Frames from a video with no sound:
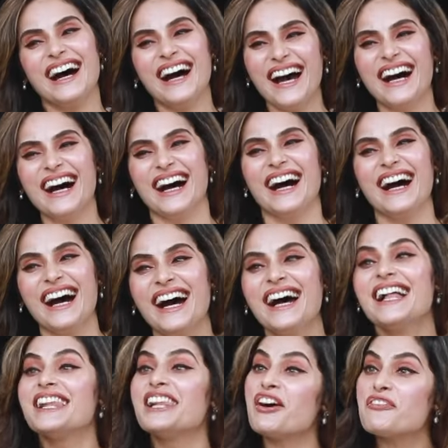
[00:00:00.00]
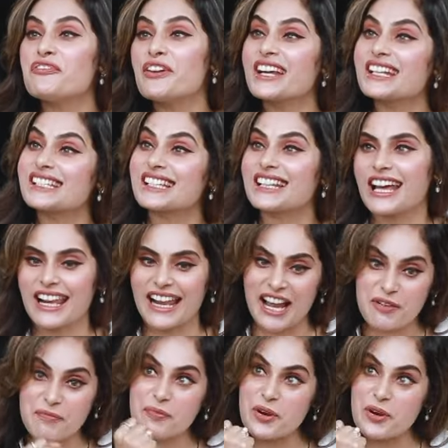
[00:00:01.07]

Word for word: Love fights. Love fights, like